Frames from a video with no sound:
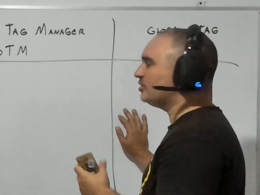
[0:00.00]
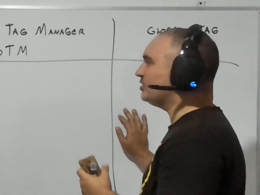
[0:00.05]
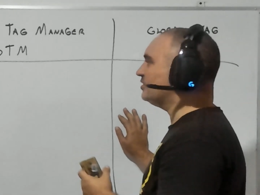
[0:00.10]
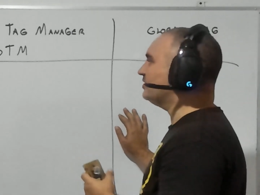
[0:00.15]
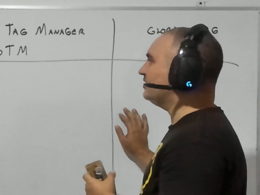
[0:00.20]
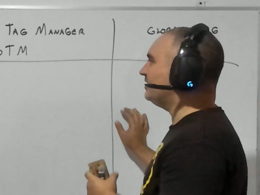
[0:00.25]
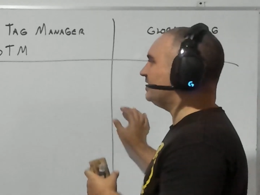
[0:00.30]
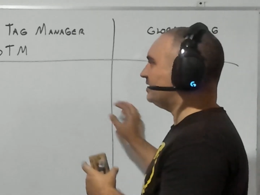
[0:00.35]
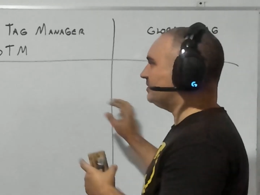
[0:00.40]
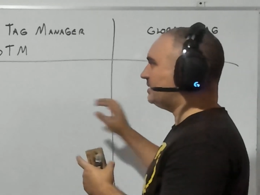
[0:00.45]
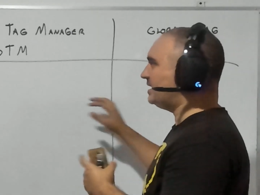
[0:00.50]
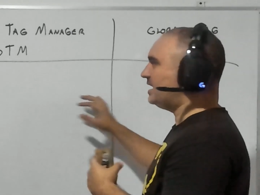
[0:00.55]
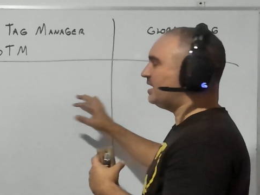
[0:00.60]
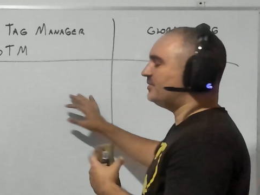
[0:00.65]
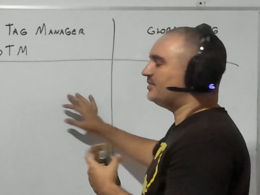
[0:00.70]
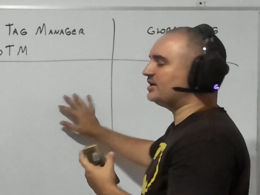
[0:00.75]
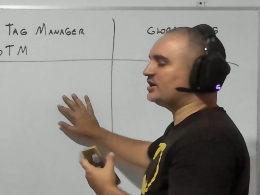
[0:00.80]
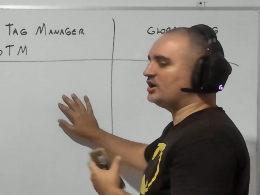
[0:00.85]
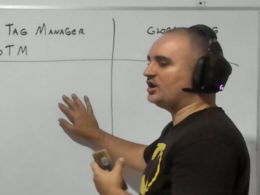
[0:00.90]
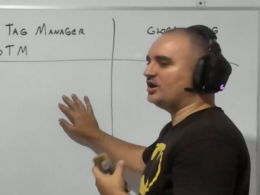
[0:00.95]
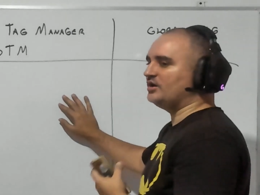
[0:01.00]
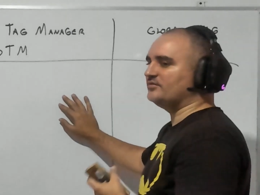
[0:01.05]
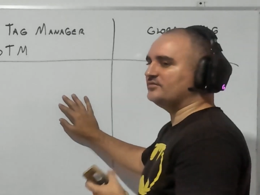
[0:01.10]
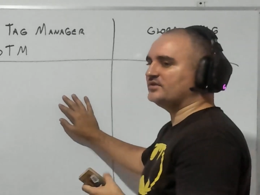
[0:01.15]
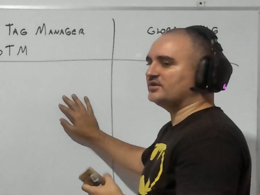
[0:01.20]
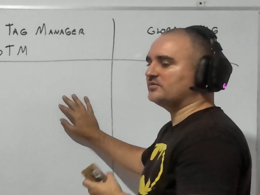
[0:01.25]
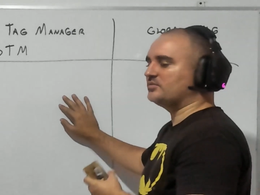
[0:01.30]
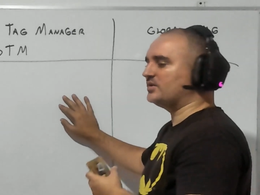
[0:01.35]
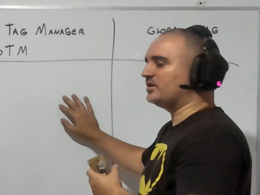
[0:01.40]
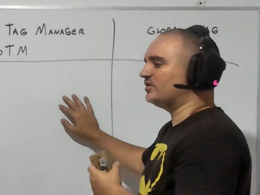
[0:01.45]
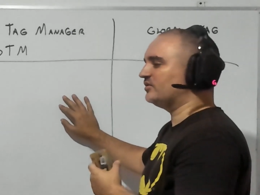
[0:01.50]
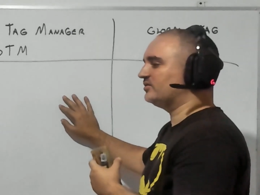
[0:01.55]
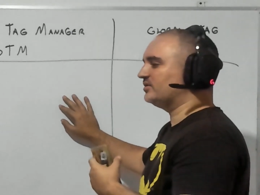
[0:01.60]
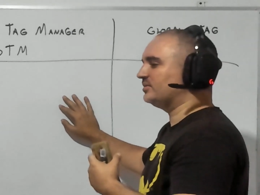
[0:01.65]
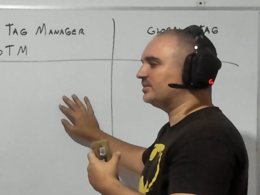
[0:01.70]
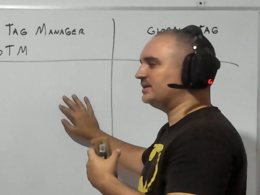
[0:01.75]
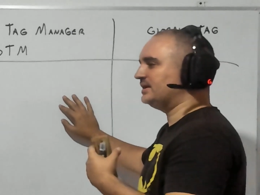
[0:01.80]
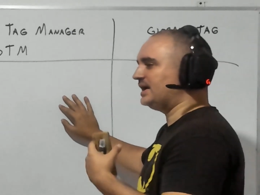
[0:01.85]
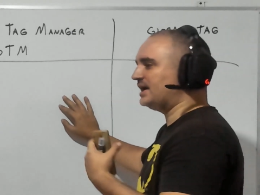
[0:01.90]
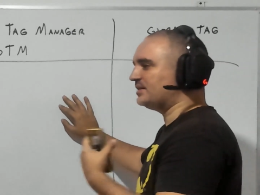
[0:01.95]
they might have a conflict because of a
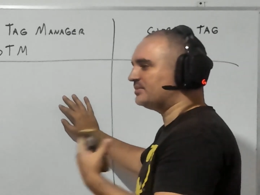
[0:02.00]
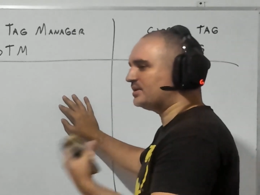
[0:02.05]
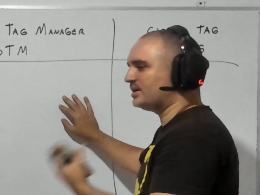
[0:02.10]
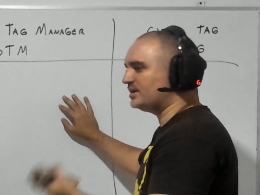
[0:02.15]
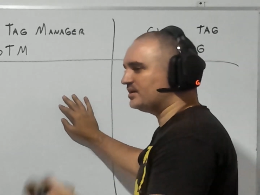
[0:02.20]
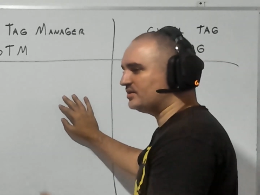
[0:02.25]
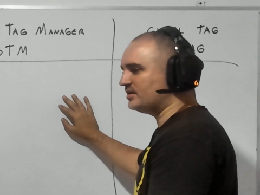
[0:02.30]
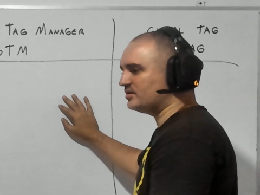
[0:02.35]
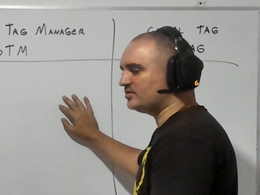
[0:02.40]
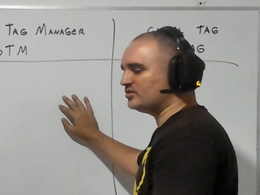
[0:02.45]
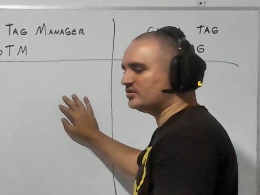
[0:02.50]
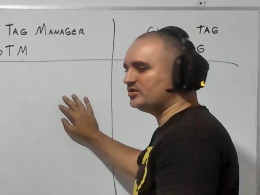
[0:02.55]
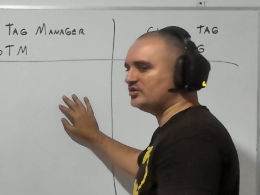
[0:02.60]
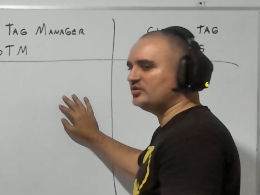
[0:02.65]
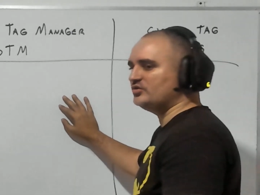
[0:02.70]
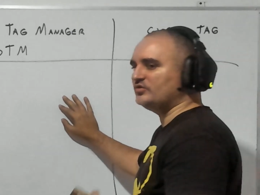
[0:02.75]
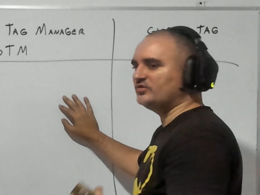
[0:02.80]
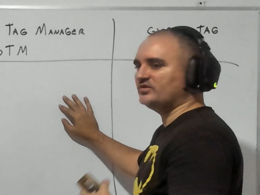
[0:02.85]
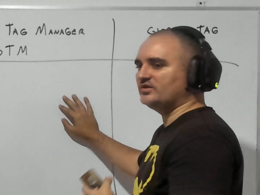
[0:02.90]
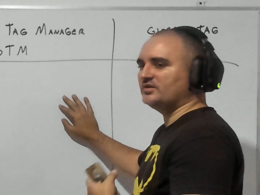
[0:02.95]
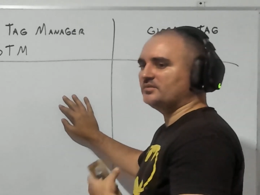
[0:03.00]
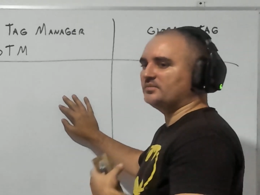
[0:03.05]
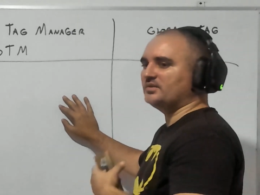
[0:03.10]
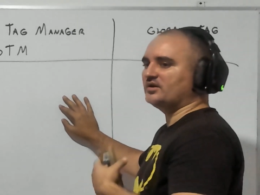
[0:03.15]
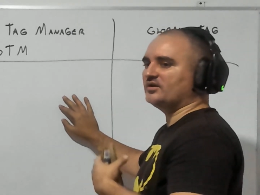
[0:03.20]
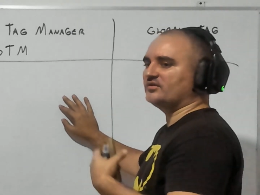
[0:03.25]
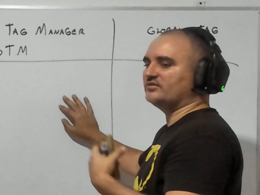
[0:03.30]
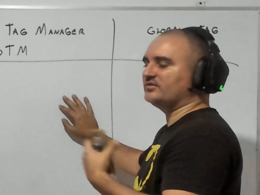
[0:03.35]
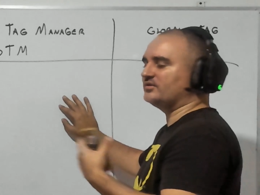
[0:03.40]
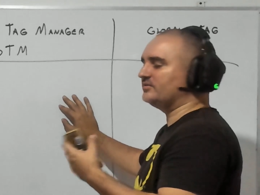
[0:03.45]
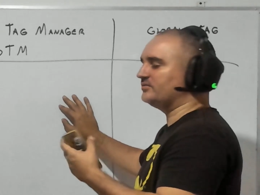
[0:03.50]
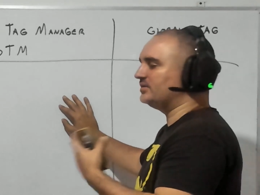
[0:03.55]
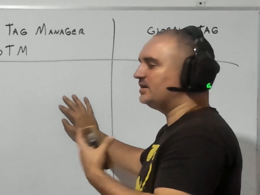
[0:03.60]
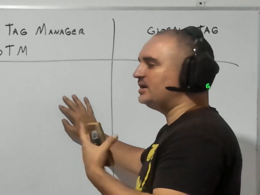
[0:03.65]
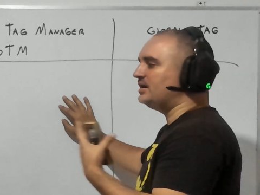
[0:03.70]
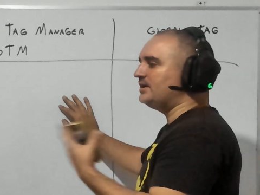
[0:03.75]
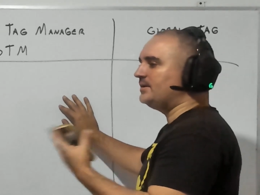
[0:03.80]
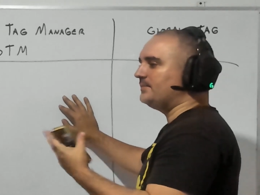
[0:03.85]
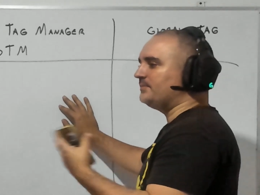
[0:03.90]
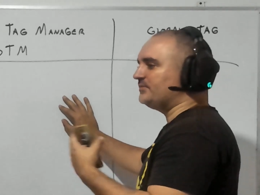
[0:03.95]
library that they're using, because of
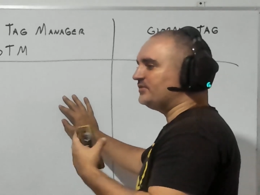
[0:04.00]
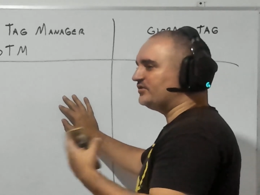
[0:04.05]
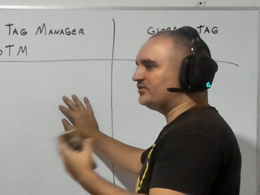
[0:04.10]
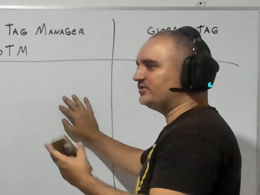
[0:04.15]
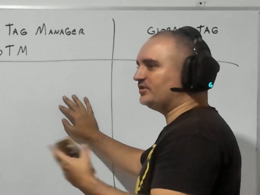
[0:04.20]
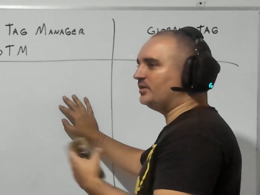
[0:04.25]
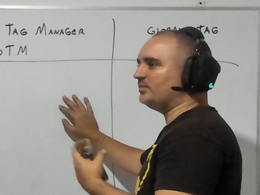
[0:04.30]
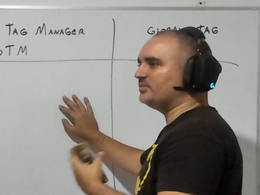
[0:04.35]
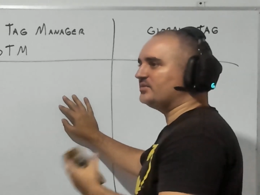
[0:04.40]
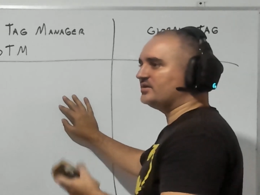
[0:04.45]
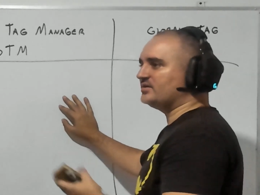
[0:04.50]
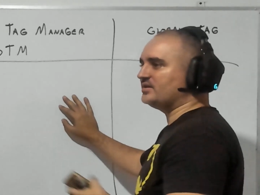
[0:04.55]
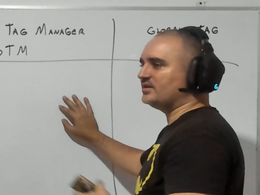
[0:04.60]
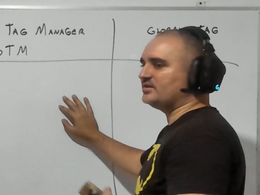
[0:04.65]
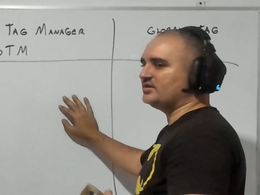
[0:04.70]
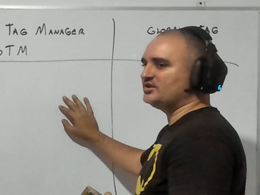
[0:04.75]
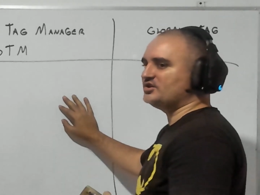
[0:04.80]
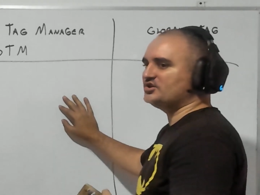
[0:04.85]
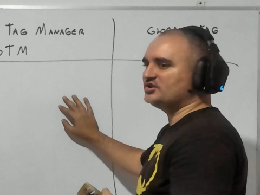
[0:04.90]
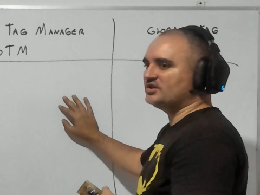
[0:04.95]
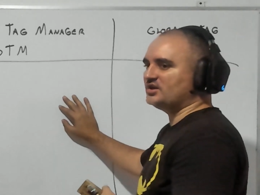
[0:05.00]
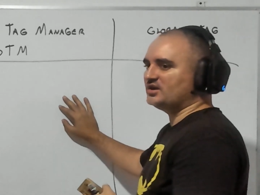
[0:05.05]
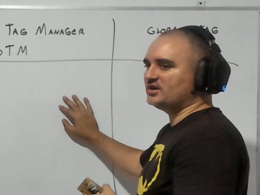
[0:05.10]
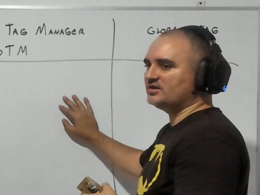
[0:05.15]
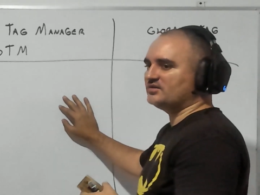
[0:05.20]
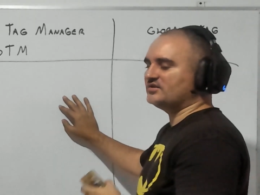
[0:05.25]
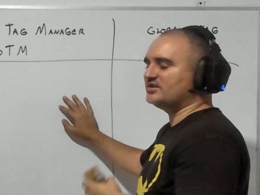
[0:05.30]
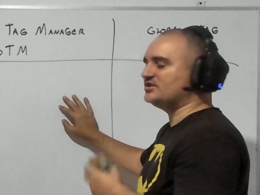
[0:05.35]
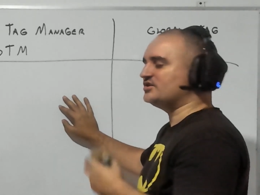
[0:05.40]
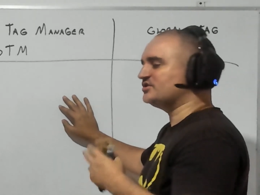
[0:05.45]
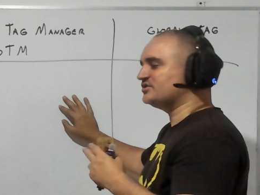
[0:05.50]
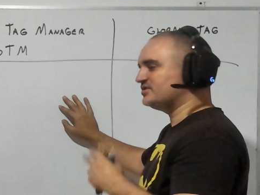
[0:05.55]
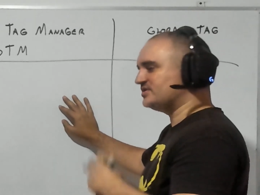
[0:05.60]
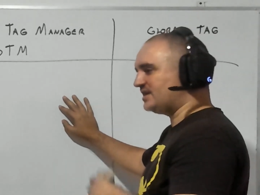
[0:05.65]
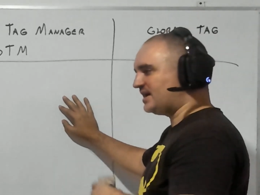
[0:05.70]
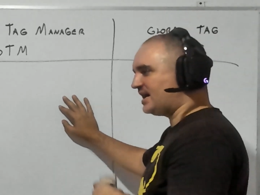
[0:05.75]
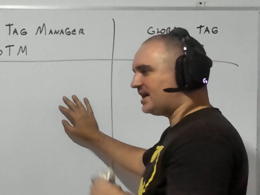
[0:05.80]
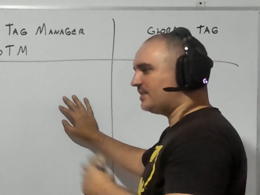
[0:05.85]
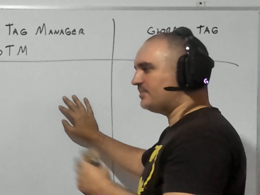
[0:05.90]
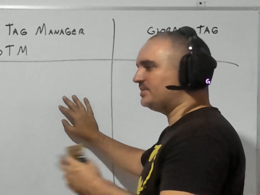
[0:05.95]
something that they share. They just
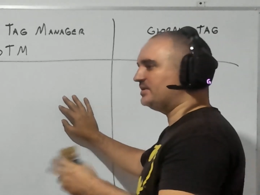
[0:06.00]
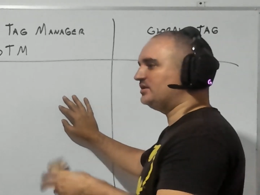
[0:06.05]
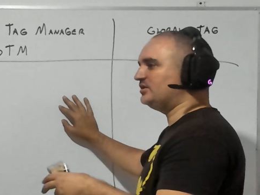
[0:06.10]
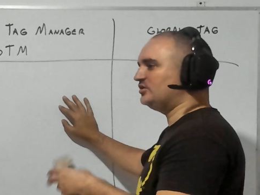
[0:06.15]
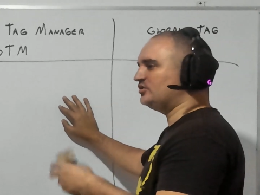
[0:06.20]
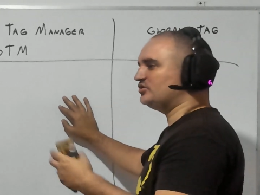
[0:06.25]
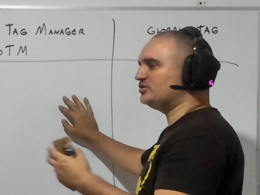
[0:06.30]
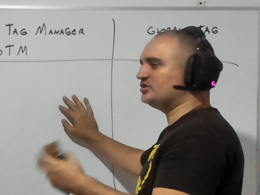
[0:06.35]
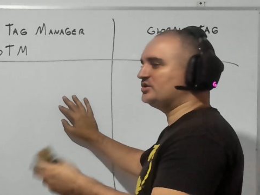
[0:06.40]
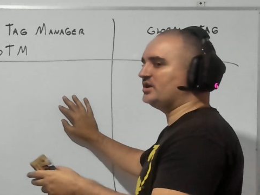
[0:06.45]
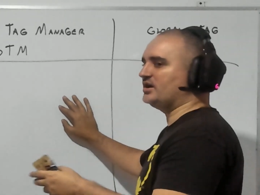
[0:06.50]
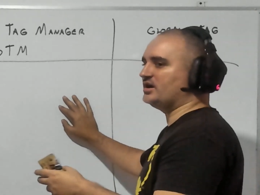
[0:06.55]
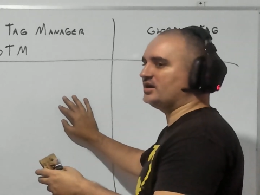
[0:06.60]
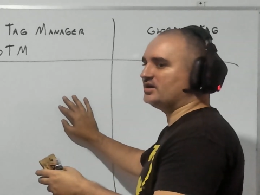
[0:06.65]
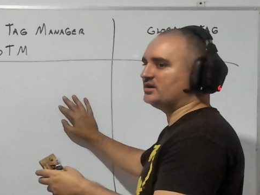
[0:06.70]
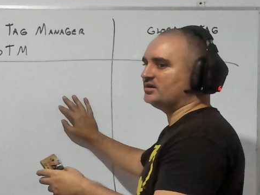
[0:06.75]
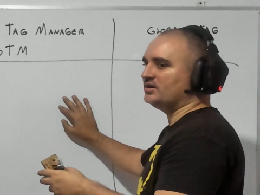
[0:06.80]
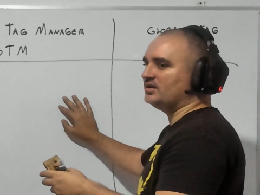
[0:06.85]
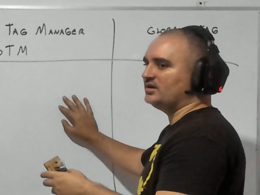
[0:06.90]
happen to share